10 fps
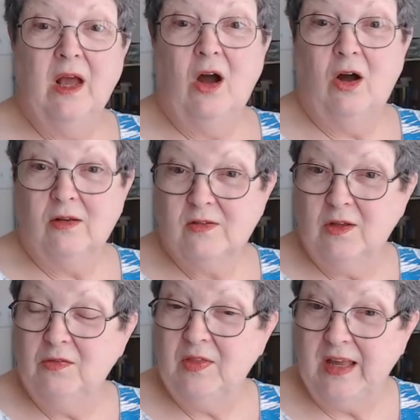Also,
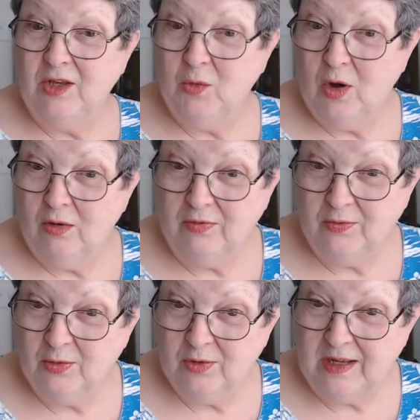thank you all
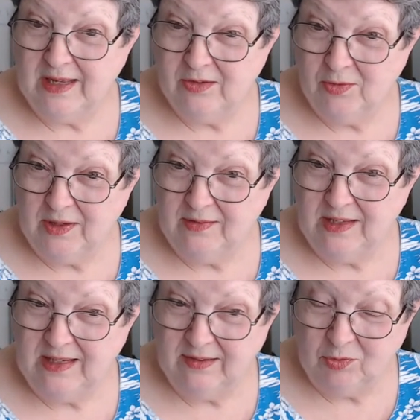for entering the
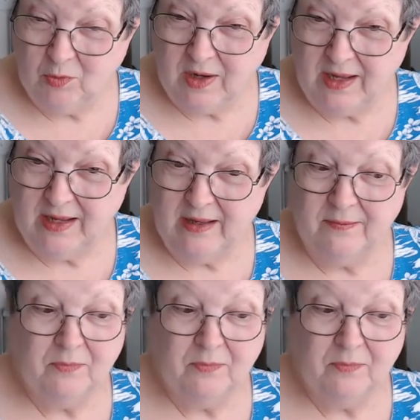giveaway.